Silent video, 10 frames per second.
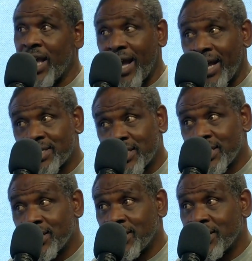I
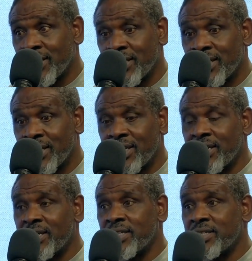see it, yes, sir,
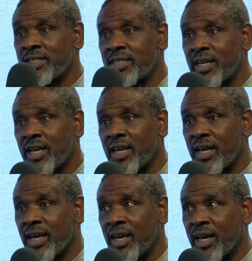is
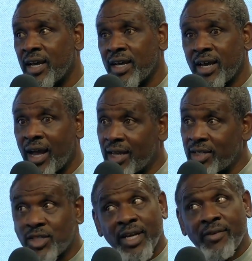I
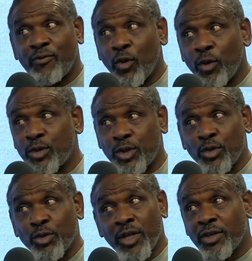said four,
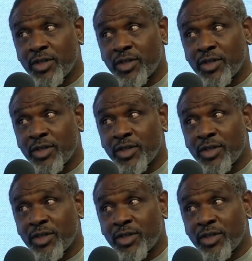two years